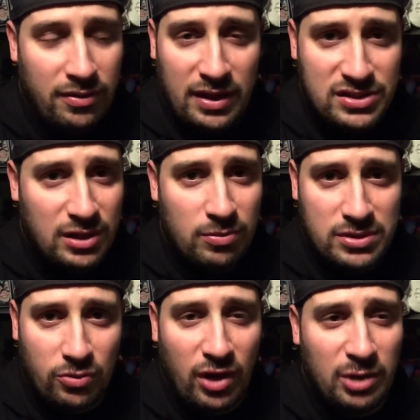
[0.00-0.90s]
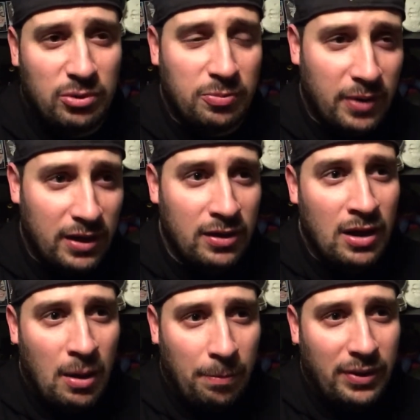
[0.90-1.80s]
That scene was incredible, but
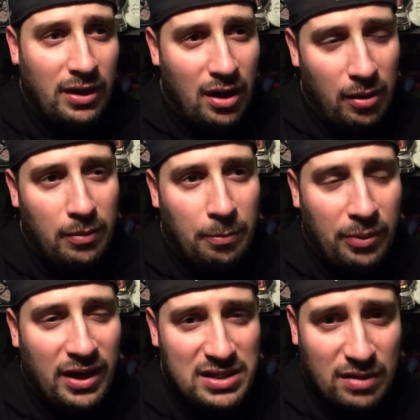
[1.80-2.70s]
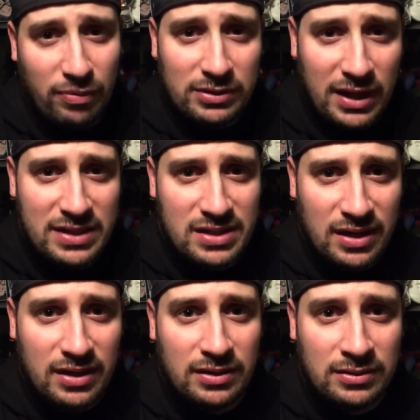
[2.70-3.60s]
I definitely liked
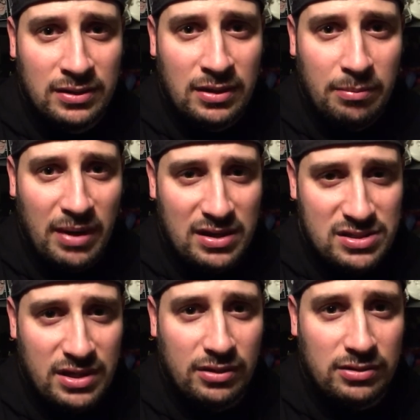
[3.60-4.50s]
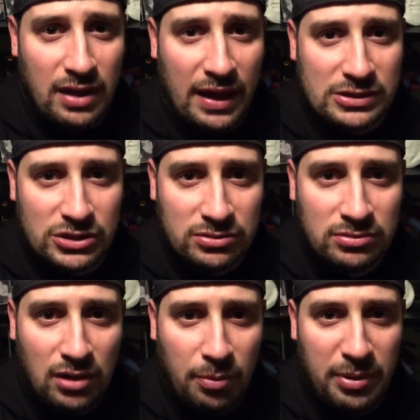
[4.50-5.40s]
Man of Steel action
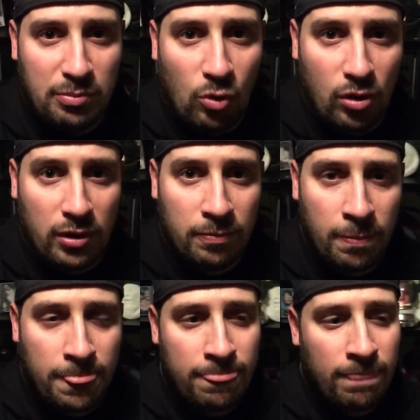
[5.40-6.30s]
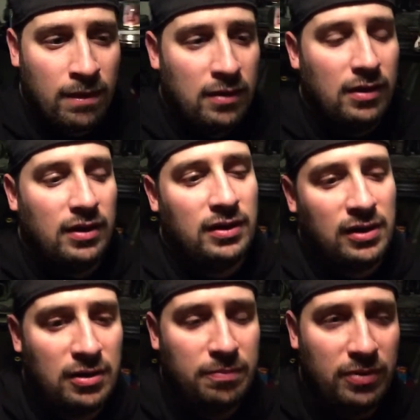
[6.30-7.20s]
a bit more.
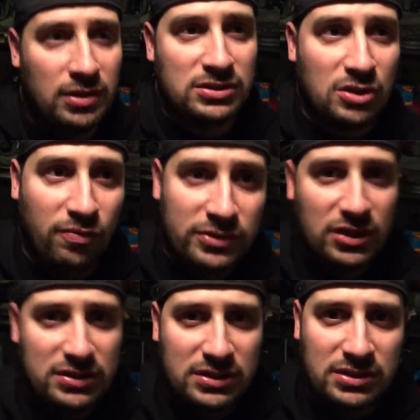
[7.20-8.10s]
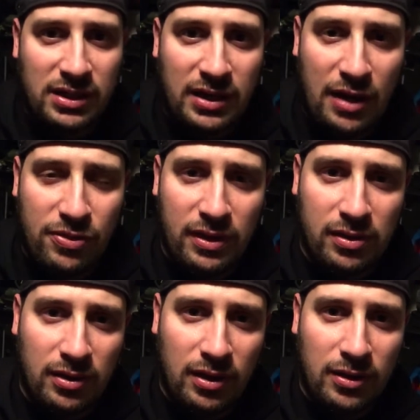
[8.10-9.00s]
So for Justice League, I think
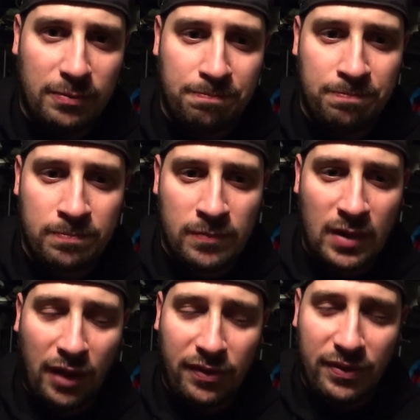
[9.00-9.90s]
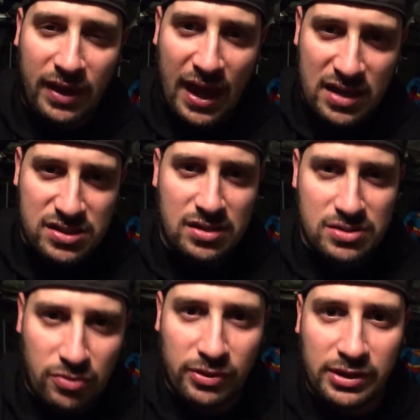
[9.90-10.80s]
the castings
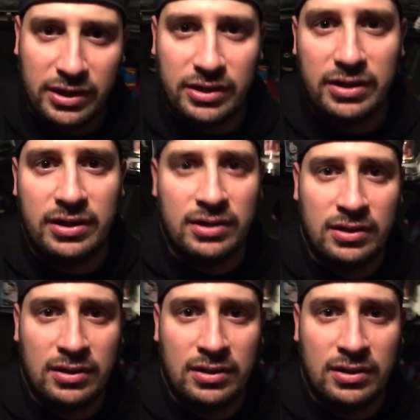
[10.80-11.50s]
are really good.